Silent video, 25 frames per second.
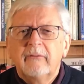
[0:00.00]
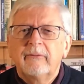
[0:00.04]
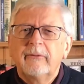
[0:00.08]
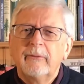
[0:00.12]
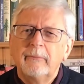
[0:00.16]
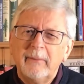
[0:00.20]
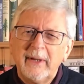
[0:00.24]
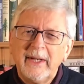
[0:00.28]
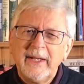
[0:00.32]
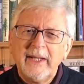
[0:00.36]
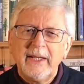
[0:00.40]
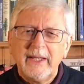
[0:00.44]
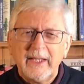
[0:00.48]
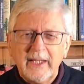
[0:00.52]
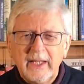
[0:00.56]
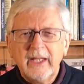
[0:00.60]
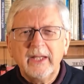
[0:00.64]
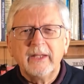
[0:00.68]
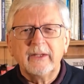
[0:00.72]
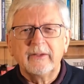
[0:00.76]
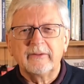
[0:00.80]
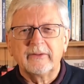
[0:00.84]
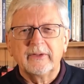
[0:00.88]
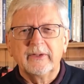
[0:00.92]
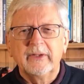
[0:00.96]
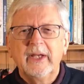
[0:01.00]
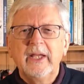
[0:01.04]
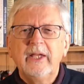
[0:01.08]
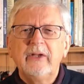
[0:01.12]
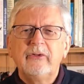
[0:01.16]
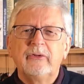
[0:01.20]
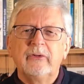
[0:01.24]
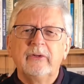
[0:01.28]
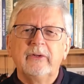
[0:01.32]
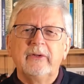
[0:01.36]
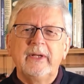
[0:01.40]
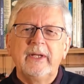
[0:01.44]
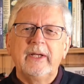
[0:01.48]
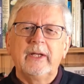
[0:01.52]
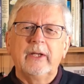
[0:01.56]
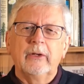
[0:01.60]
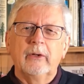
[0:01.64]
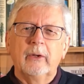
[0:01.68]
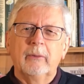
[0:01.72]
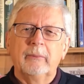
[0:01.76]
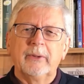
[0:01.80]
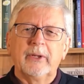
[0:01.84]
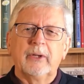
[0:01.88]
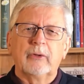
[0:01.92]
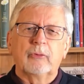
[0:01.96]
For many years, a nation's
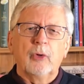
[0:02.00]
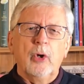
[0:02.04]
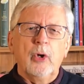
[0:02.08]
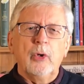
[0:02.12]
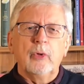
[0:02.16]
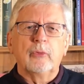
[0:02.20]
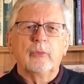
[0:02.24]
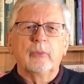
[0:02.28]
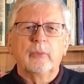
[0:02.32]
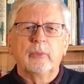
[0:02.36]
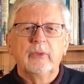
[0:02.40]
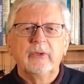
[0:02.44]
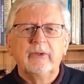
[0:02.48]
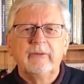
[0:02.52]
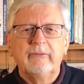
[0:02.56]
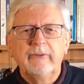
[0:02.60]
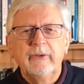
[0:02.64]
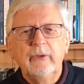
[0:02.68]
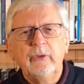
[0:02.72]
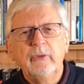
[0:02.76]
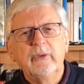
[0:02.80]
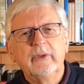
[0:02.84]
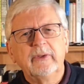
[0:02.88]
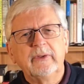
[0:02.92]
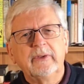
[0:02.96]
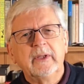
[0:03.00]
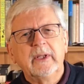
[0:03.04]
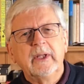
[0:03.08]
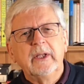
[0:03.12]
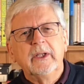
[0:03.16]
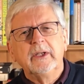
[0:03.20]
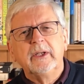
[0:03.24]
economic growth was viewed as